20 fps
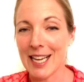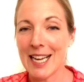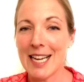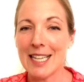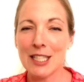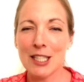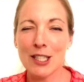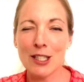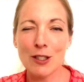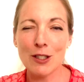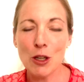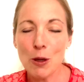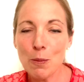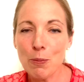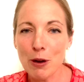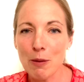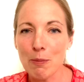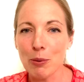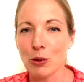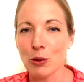it's super
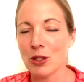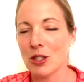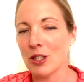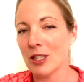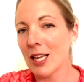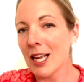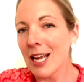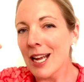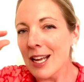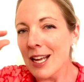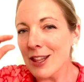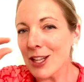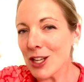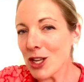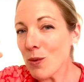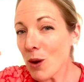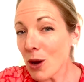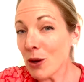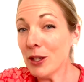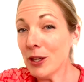important that
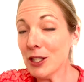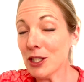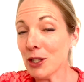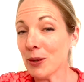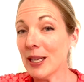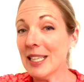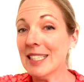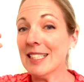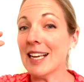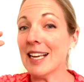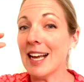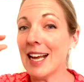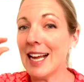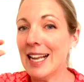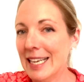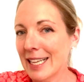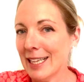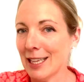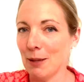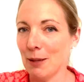you only do it a
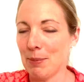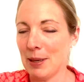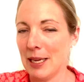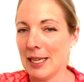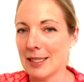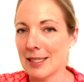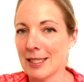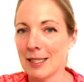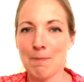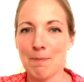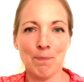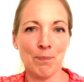little bit.